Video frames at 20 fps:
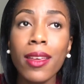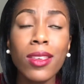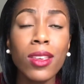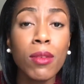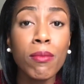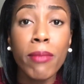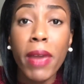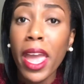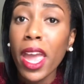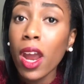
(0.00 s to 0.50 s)

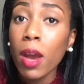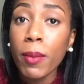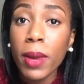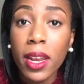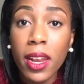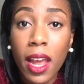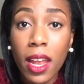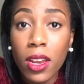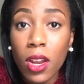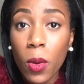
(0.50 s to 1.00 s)
You may or
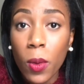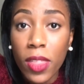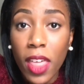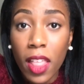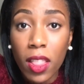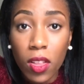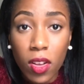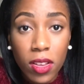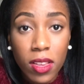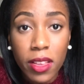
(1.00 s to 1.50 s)
may not know what
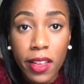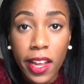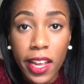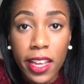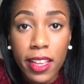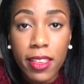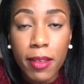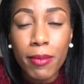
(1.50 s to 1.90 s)
that looks like.